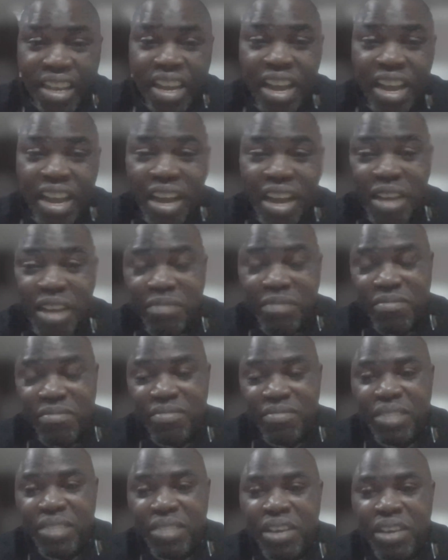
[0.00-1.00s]
uh,
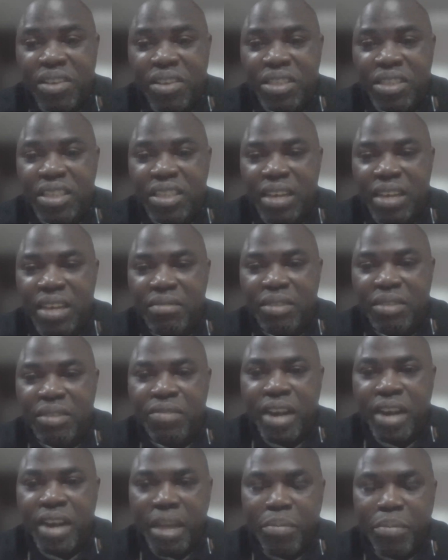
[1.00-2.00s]
because uh, it's
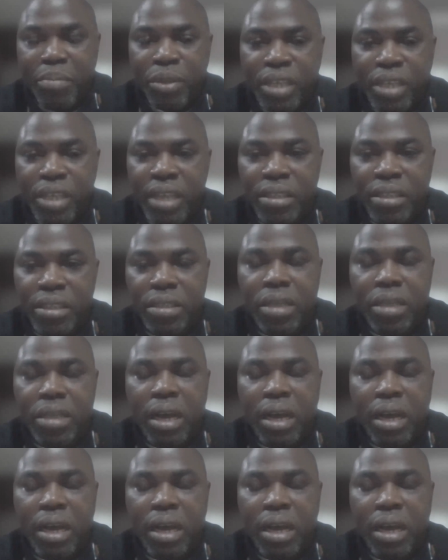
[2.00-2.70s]
very important.